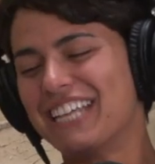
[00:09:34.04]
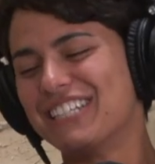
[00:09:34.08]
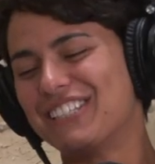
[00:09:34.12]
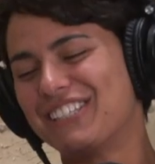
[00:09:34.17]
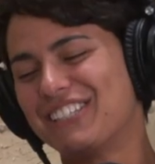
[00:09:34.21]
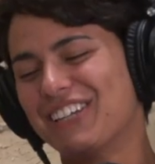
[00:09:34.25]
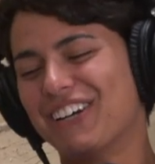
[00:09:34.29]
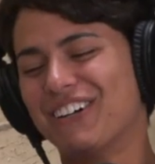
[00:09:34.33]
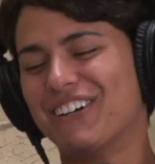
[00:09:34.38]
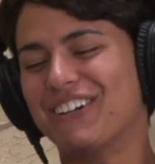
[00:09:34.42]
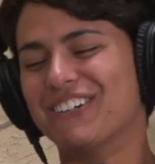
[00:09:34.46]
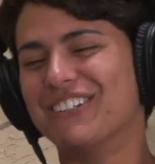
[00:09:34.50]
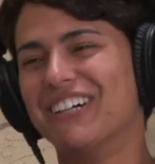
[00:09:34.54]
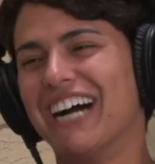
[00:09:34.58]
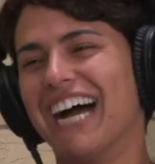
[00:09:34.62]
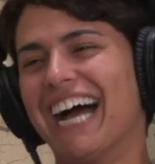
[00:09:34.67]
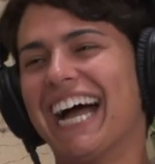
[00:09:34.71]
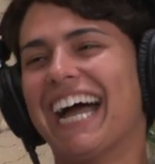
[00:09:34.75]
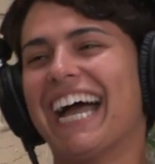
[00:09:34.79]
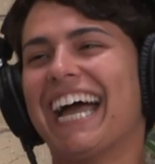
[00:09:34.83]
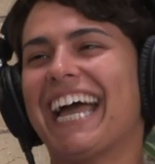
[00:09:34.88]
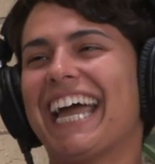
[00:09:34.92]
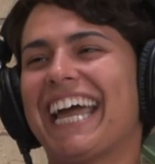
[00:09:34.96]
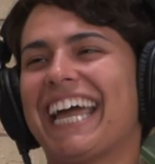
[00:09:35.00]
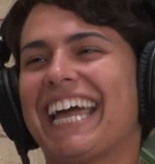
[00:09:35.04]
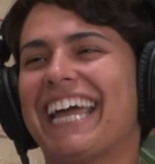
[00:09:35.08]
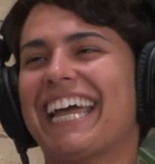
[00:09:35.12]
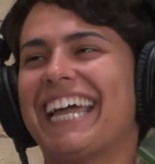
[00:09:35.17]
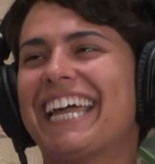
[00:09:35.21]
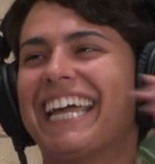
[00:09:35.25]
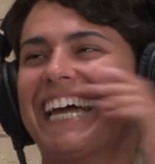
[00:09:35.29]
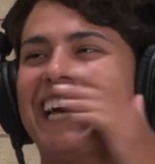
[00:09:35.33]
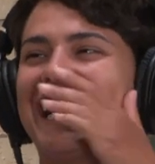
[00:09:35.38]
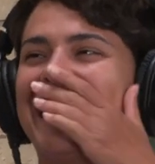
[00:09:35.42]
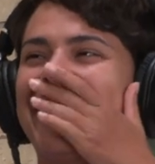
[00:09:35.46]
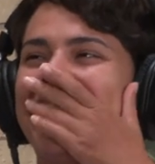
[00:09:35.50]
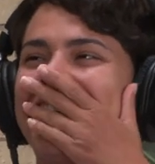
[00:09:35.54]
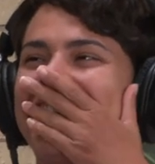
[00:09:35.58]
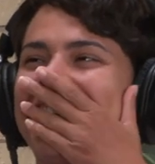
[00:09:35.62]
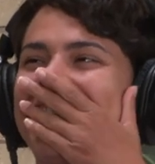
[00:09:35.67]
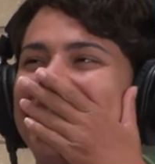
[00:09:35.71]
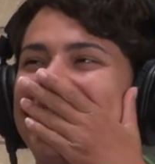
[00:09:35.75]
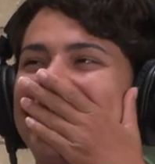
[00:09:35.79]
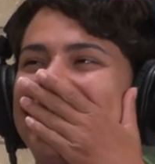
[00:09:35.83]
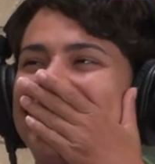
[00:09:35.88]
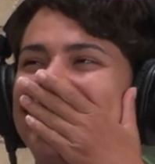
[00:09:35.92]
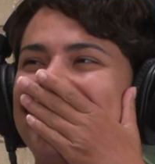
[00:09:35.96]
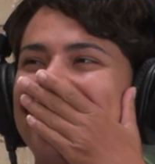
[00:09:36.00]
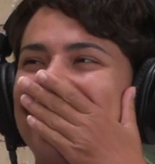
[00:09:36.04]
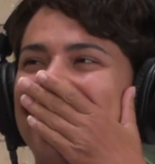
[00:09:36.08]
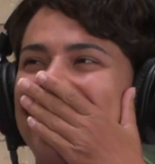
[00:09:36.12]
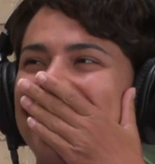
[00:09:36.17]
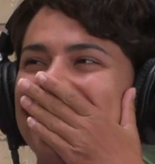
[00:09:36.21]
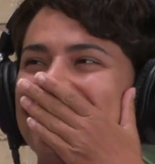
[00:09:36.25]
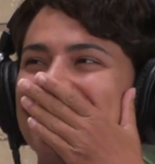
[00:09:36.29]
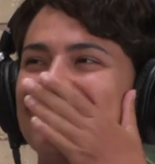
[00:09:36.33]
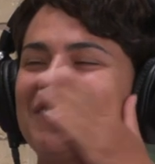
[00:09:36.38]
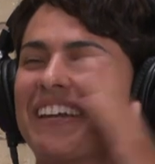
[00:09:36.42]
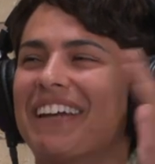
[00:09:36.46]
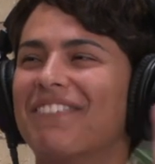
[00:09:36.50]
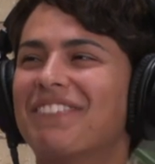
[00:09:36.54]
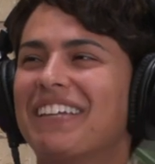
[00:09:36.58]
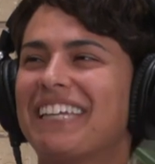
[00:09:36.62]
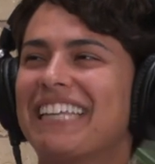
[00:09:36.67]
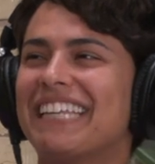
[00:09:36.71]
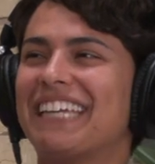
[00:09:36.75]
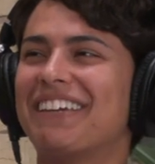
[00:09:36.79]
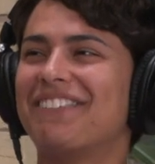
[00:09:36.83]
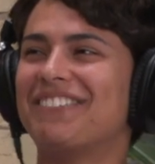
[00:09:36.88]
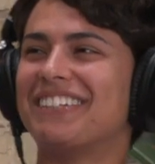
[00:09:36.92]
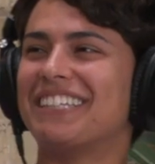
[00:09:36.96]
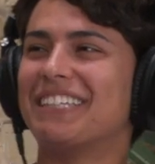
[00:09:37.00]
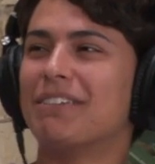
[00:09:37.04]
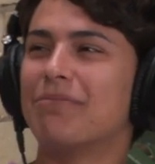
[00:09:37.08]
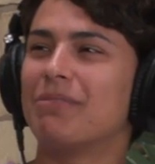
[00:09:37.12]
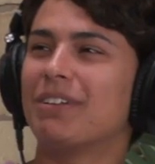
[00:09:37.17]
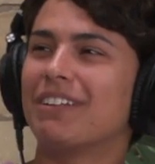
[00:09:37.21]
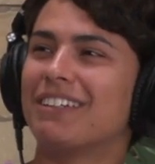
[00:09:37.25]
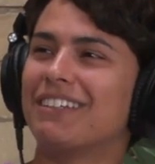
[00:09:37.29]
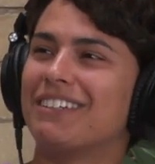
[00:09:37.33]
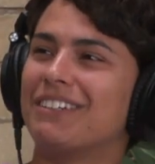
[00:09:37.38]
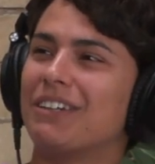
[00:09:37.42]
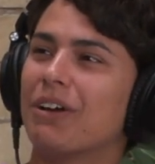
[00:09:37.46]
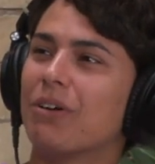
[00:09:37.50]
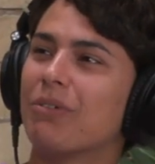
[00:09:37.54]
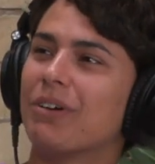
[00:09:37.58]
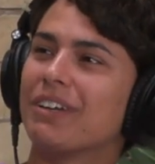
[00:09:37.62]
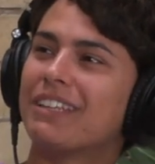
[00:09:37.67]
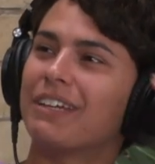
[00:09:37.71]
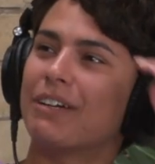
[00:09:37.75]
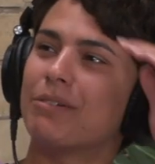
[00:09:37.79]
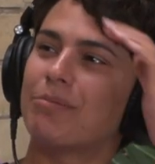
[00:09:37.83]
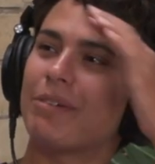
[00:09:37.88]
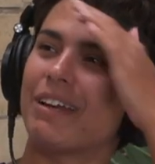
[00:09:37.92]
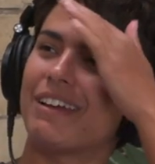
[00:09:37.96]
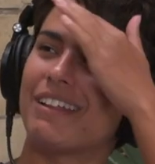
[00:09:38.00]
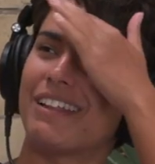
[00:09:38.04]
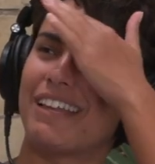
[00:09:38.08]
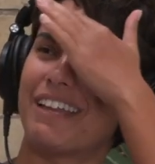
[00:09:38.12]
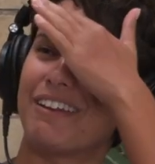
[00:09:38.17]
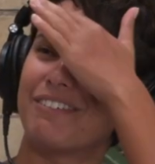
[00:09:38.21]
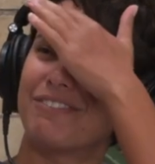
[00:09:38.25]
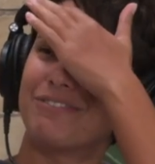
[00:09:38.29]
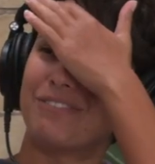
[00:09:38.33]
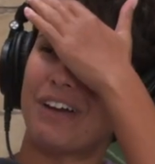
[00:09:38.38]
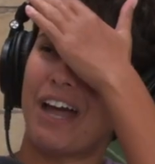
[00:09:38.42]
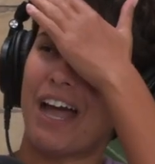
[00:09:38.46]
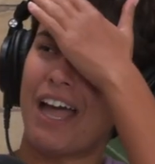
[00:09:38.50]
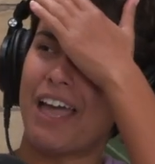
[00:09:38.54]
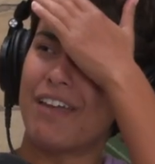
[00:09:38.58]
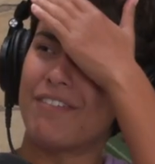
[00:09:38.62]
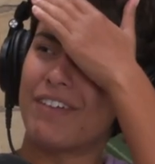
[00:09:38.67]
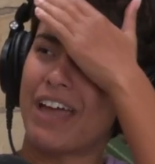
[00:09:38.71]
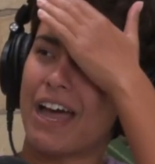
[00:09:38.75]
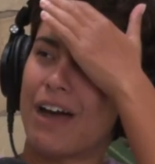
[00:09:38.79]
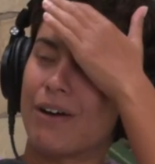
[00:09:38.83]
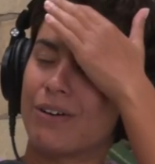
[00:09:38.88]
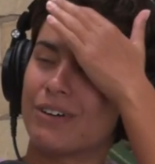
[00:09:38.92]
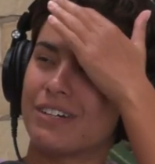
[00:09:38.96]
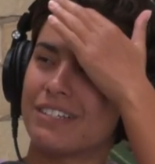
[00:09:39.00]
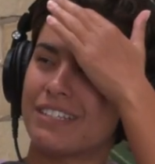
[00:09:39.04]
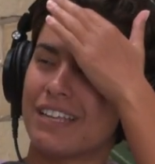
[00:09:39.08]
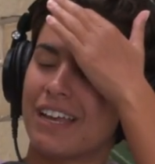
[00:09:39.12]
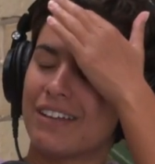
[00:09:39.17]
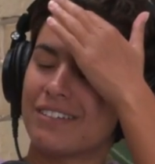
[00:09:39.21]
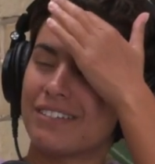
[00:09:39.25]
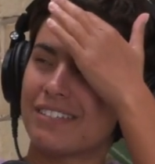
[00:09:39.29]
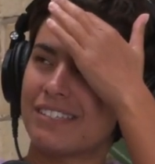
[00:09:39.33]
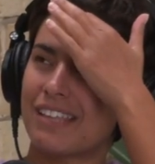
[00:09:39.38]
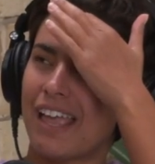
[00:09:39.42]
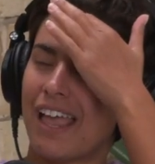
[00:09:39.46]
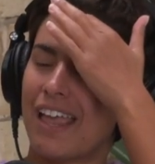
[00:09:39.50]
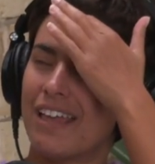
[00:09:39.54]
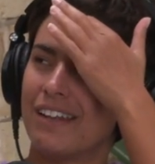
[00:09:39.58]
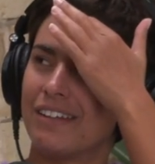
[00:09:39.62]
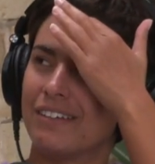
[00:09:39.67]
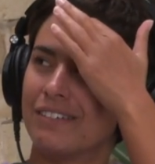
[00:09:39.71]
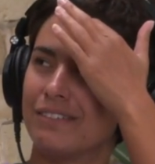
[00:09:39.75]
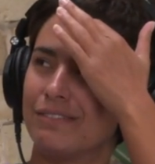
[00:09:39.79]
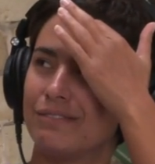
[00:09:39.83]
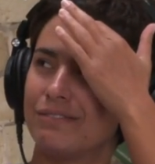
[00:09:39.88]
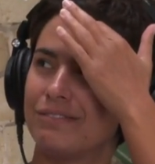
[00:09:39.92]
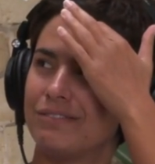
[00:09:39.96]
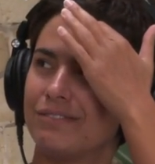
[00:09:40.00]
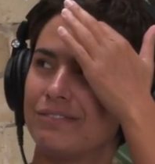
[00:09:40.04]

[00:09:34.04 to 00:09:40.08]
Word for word: So I, uh, the first family lived in the middle of nowhere. They're about like five hours outside of